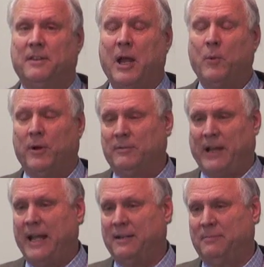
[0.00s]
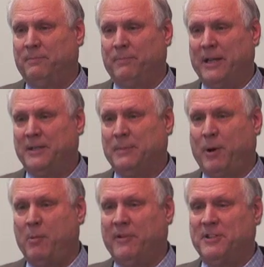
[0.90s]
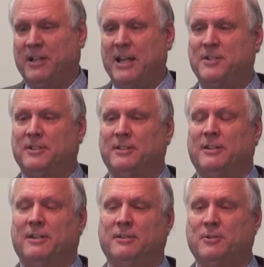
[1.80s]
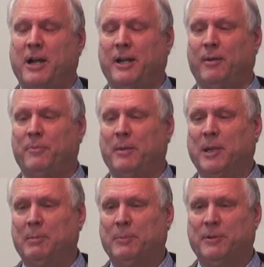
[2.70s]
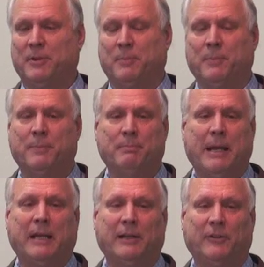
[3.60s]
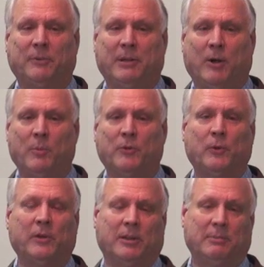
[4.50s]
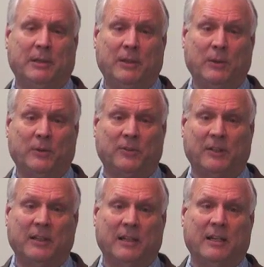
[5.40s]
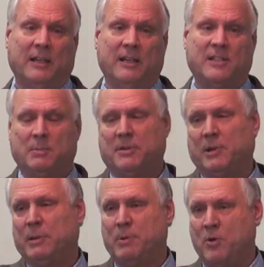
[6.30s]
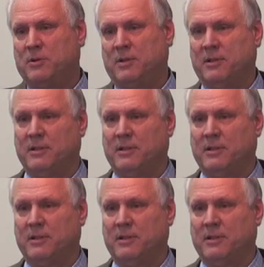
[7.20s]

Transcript: were invited by the Department of Education to try to help them come up with a mechanism that homeschooling can be used in some of their remote